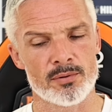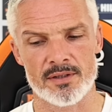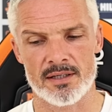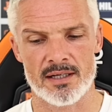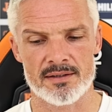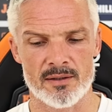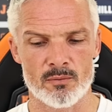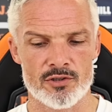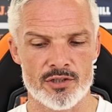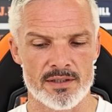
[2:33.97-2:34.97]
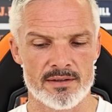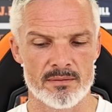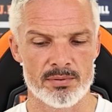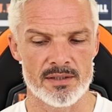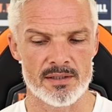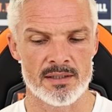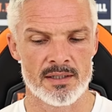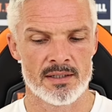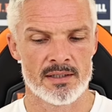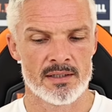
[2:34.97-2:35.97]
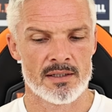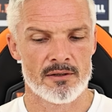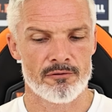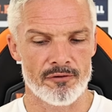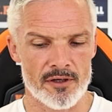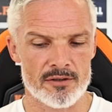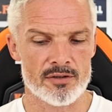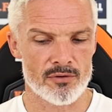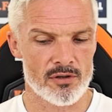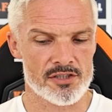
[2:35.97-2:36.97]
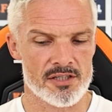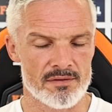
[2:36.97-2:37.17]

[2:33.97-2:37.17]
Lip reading: But I think we're trying to be fair to Ross,